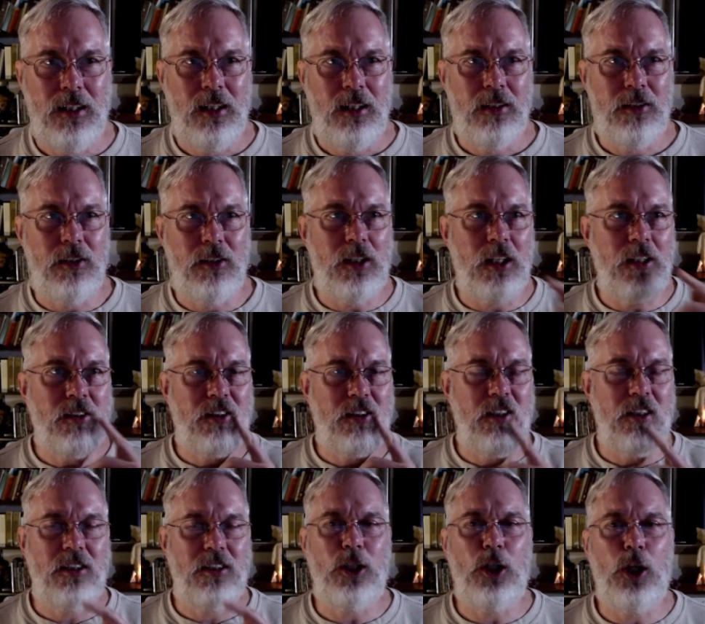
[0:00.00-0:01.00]
just
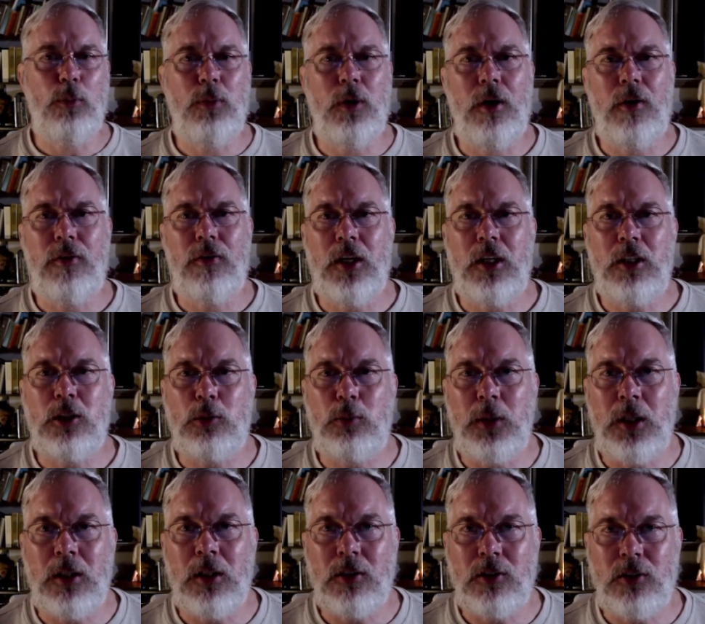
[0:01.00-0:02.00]
insisting upon things
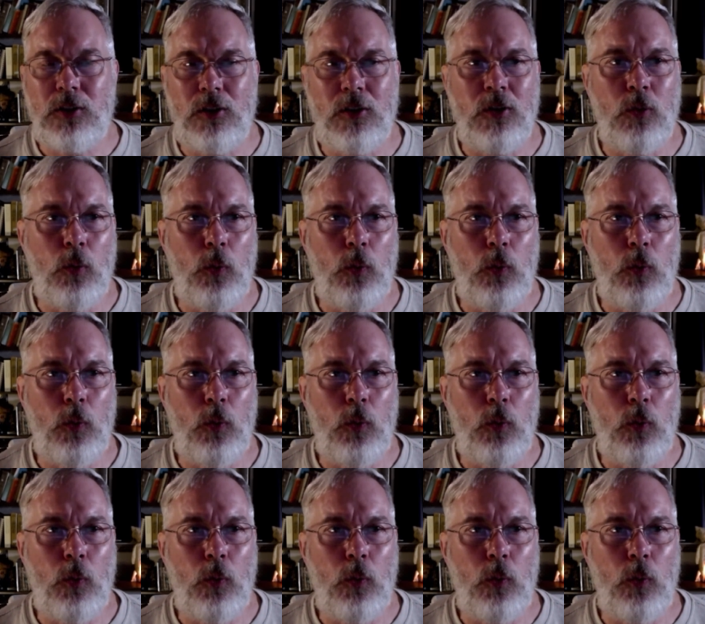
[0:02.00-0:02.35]
being a certain